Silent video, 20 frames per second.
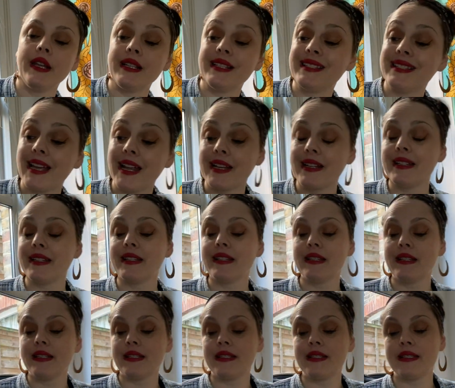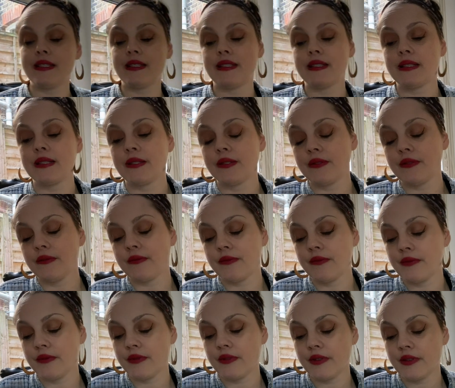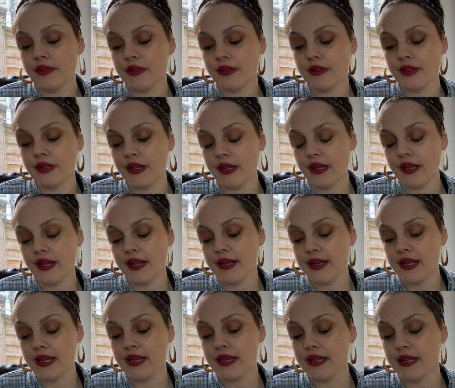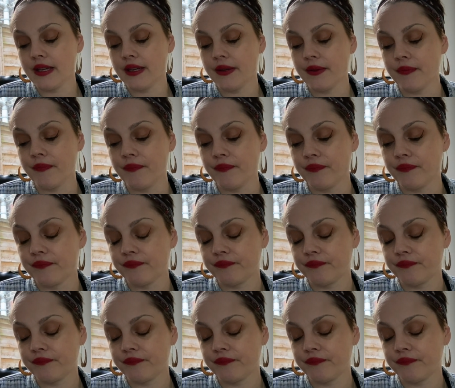sadness, any um,